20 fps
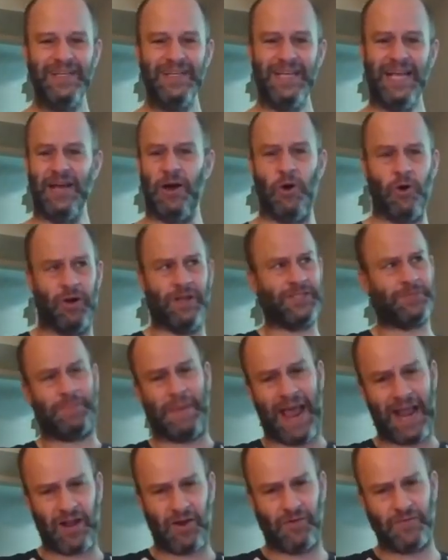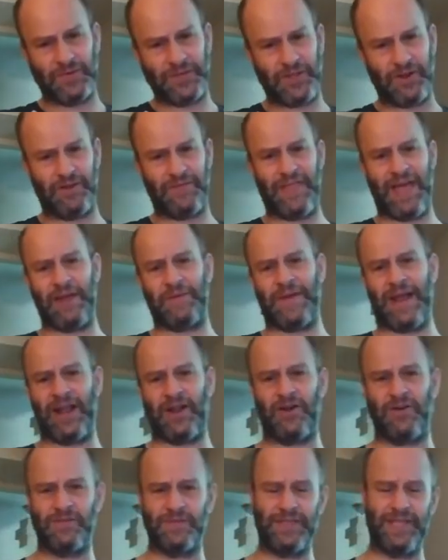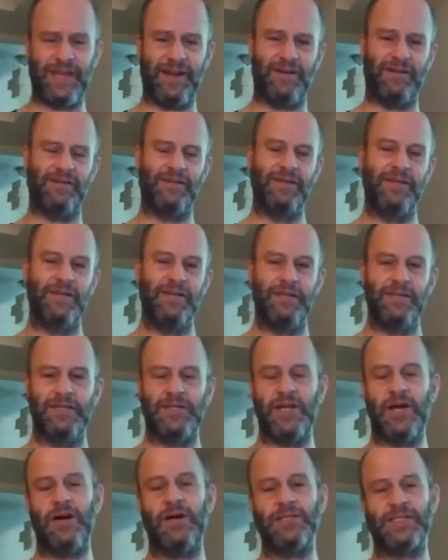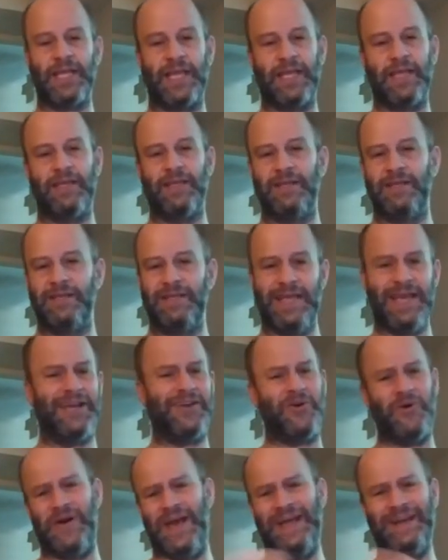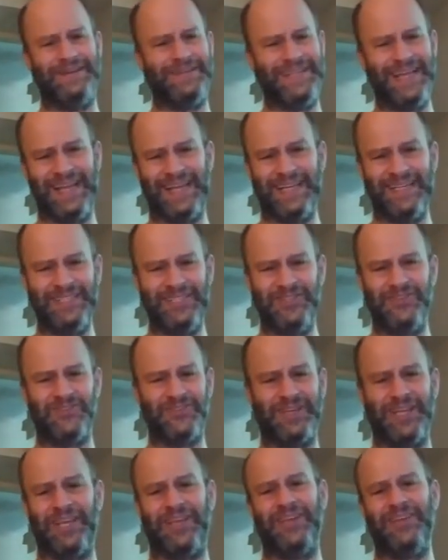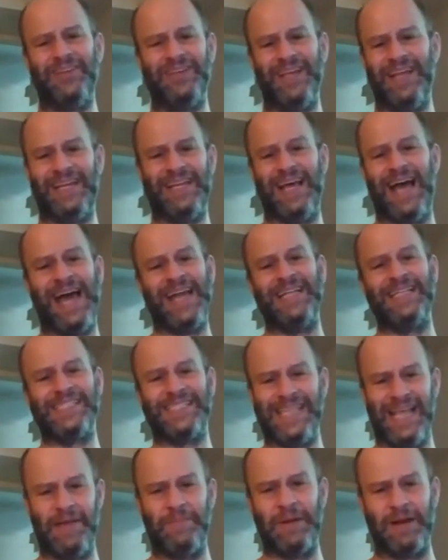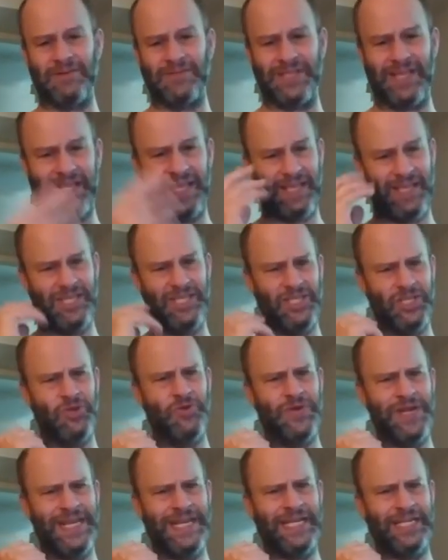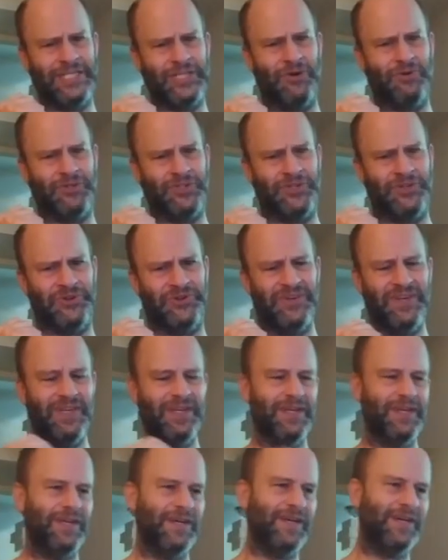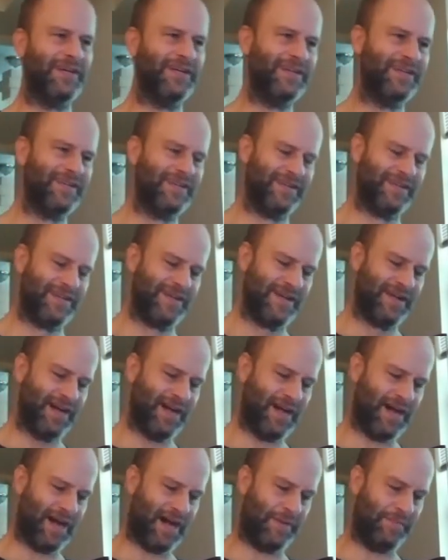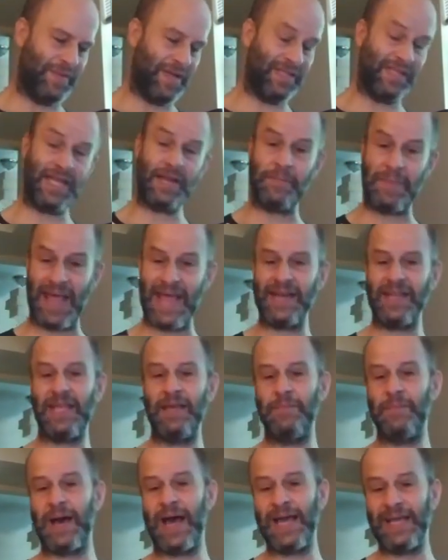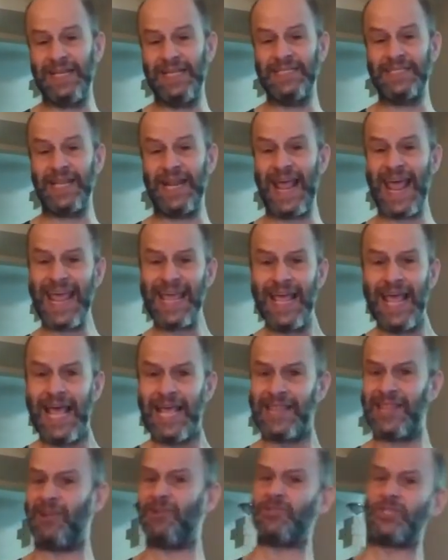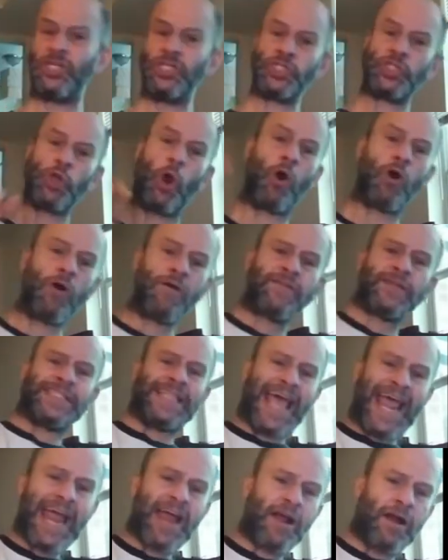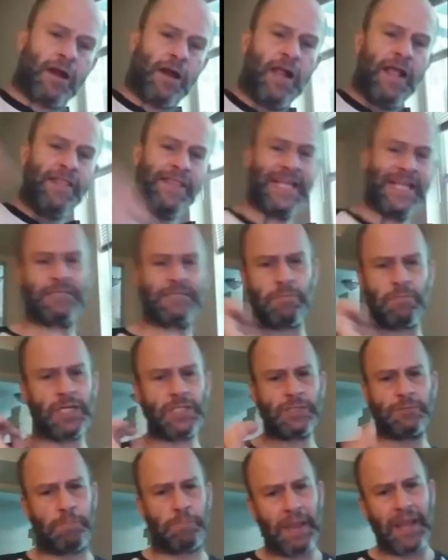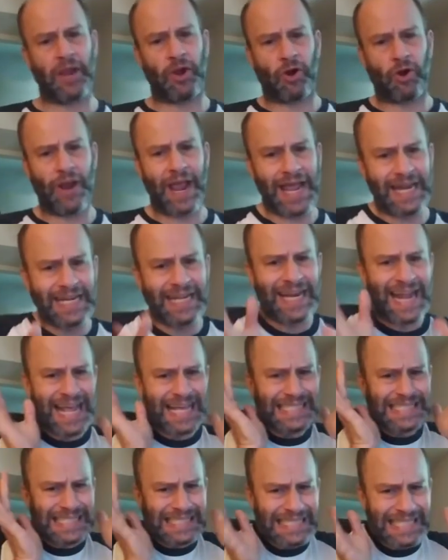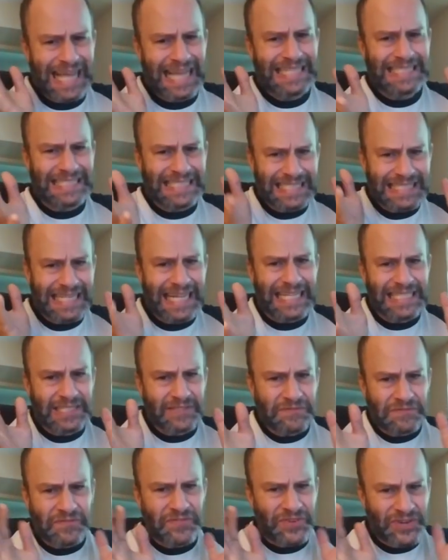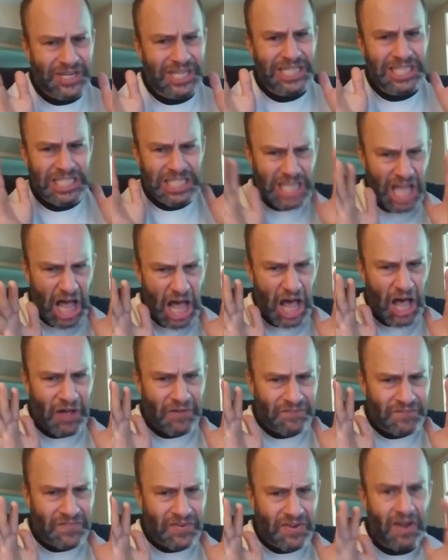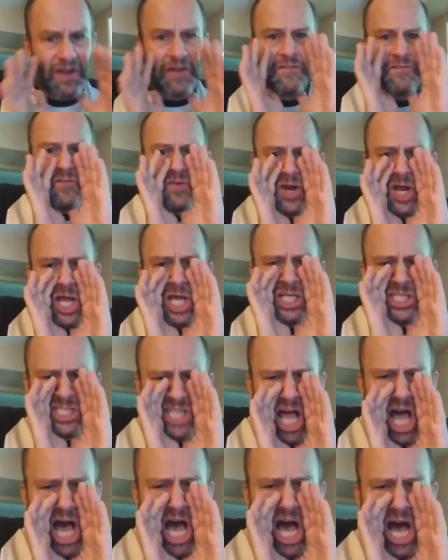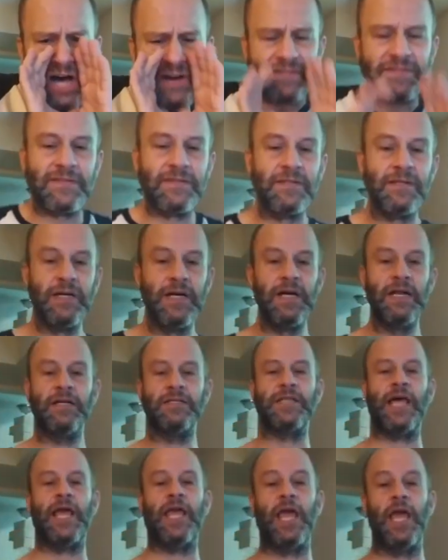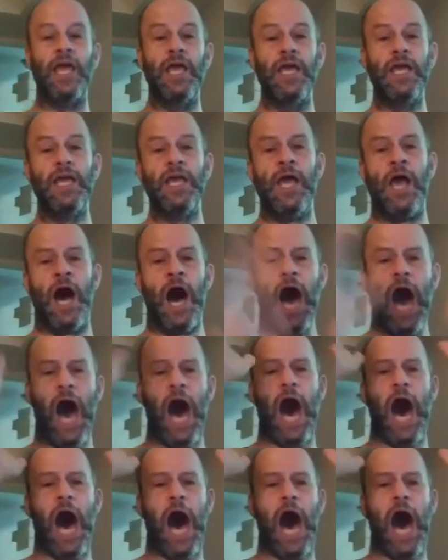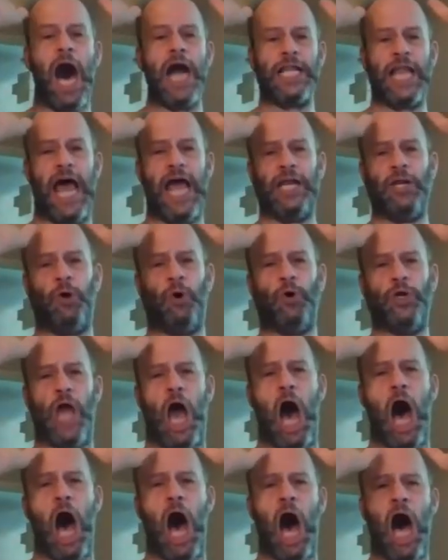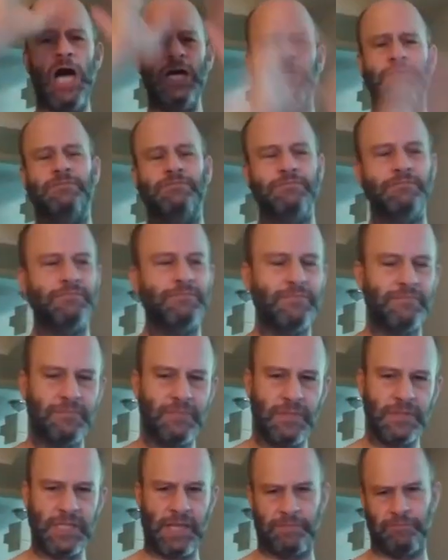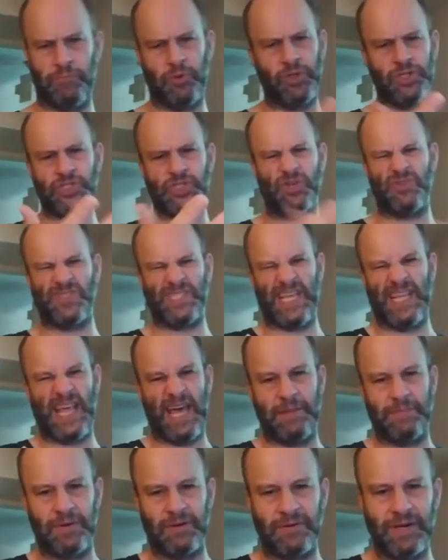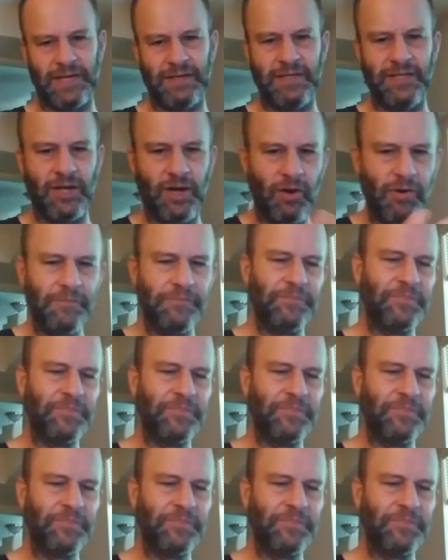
Or it's back over there on that rack over there. And I was like, Yeah, go ahead, take it. You look like I didn't say it, but I was thinking, You need it, don't you? Um, and then a man came by and he said, Hey, there's a store over there that's much bigger and it has lots and lots of free stuff. Free stuff! It's like, Hallelujah! Except Buddhists don't say that, but right, you know?